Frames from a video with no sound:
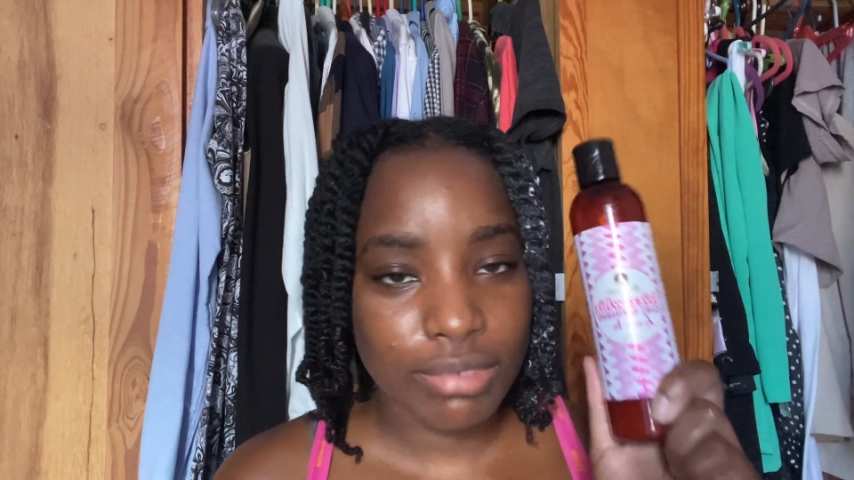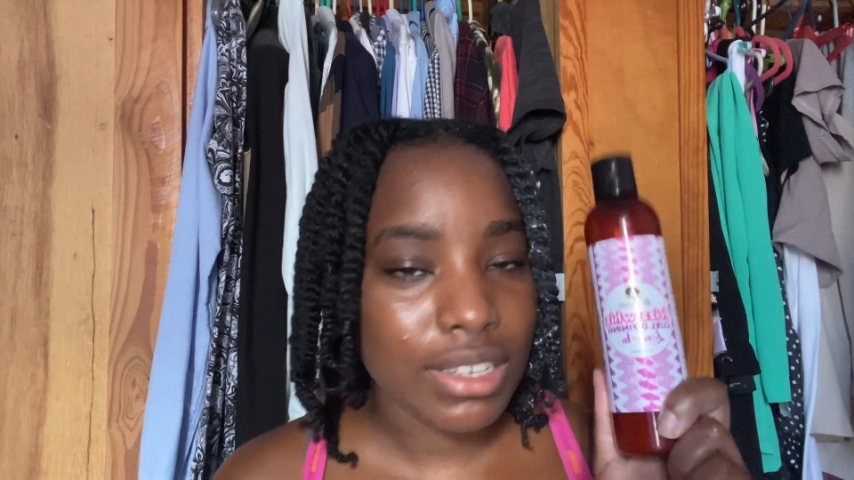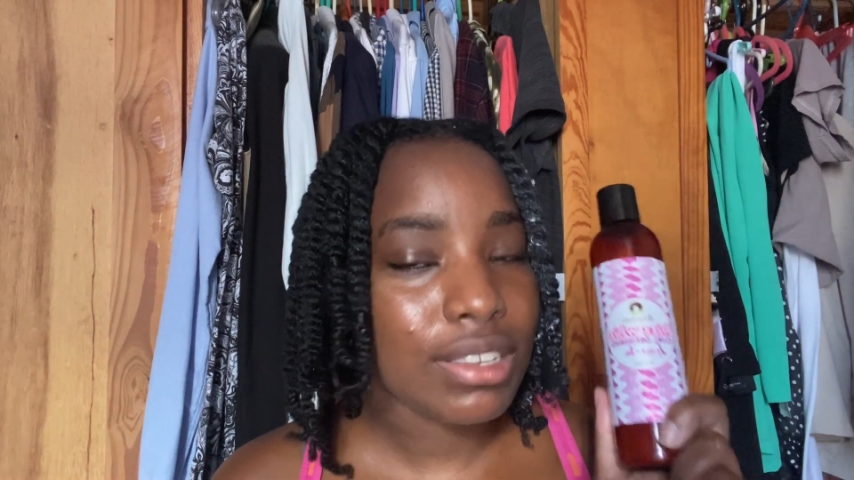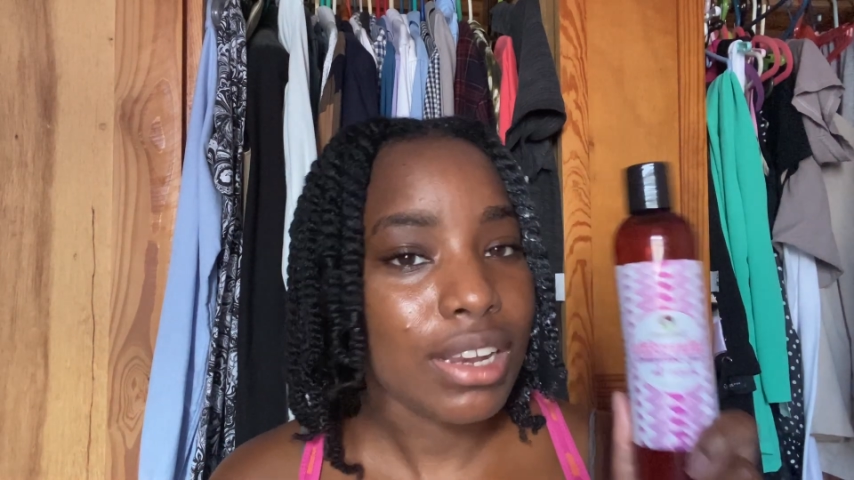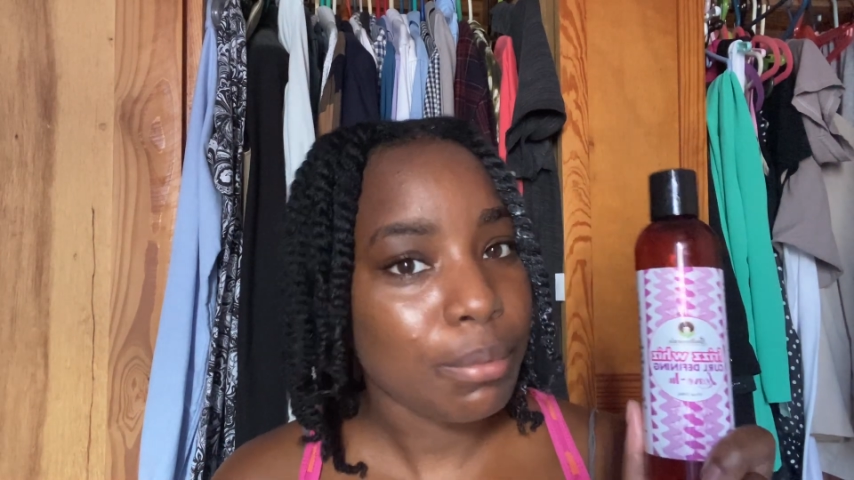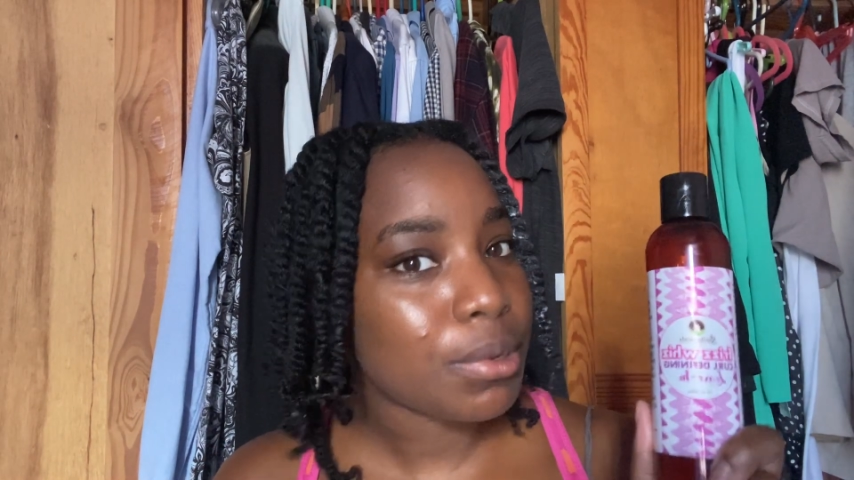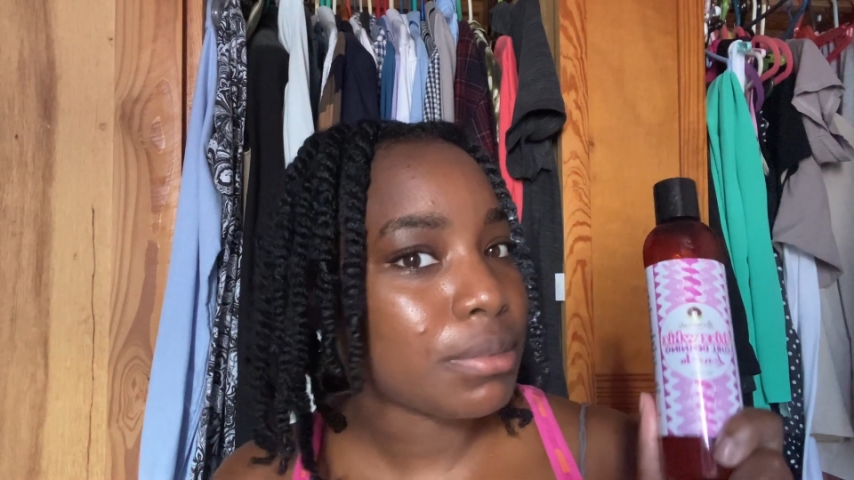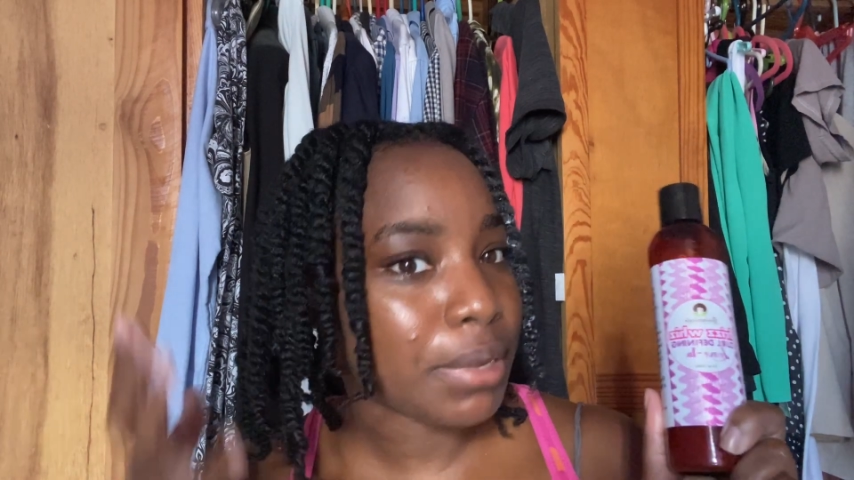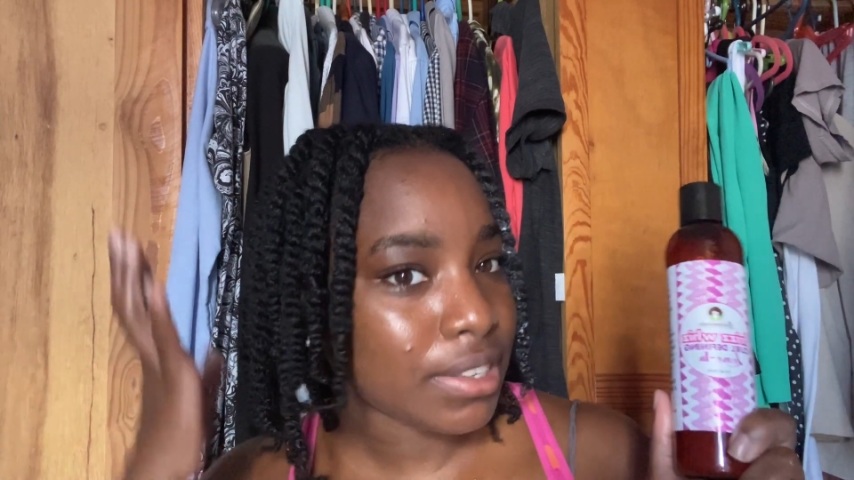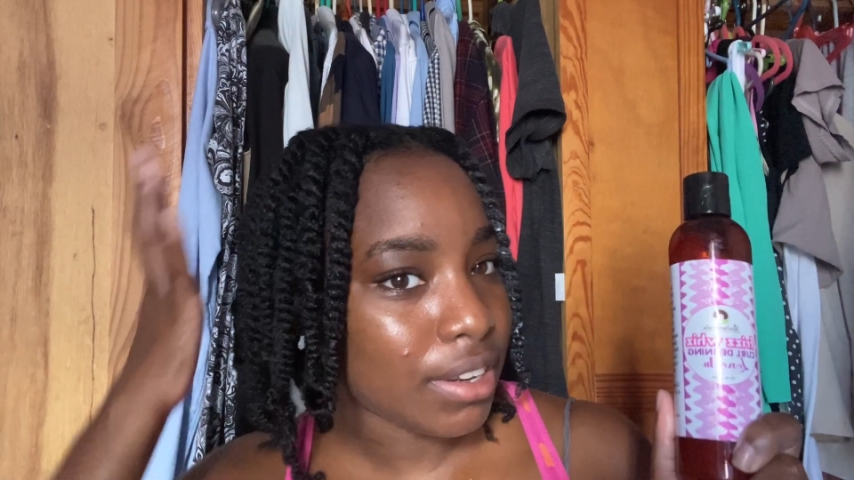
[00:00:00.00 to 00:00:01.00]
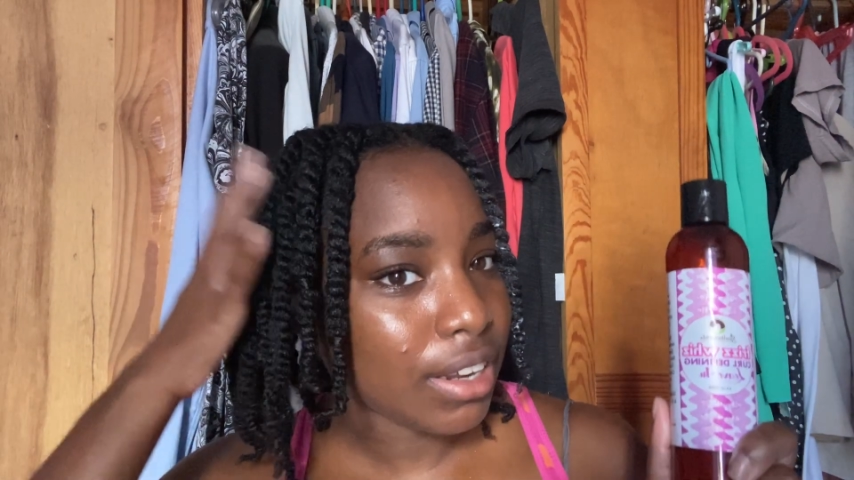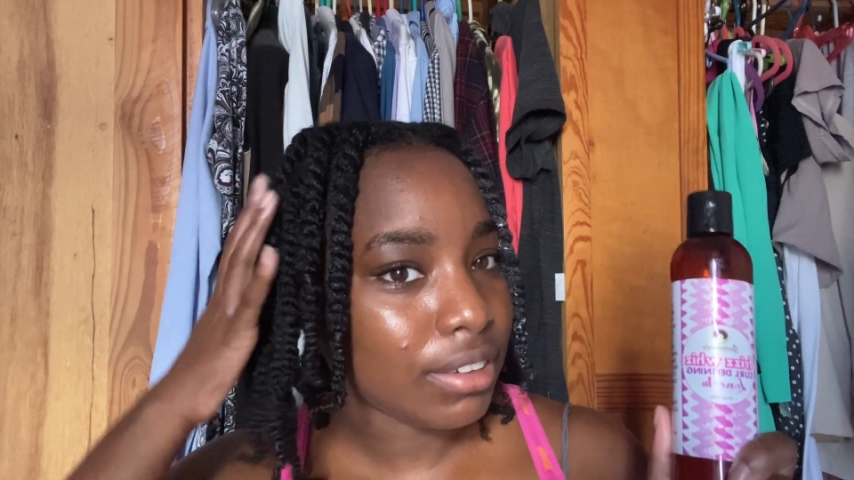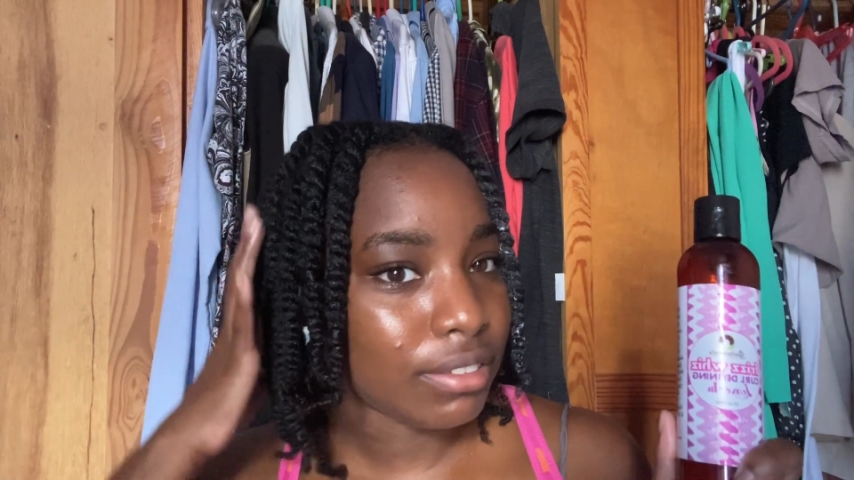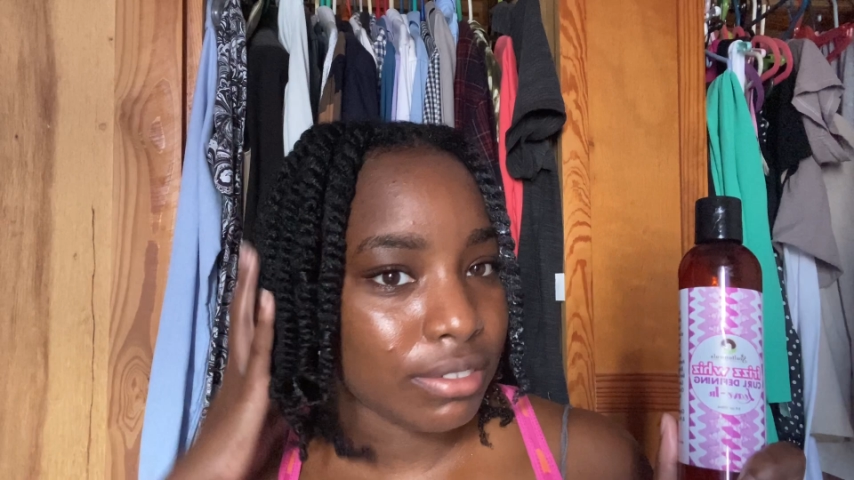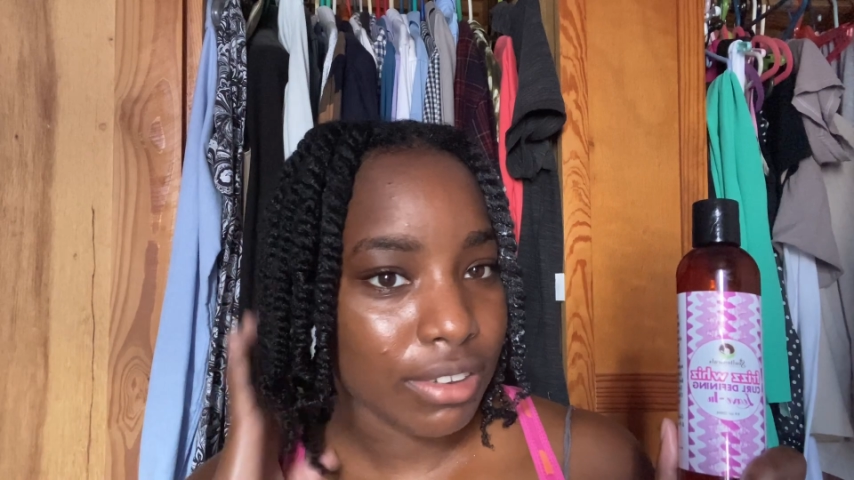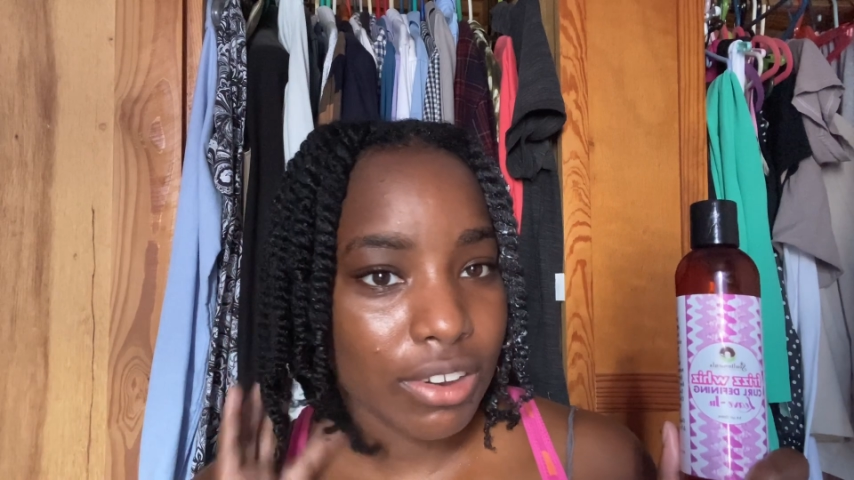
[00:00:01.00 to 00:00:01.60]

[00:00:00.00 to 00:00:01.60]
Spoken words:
slip was better than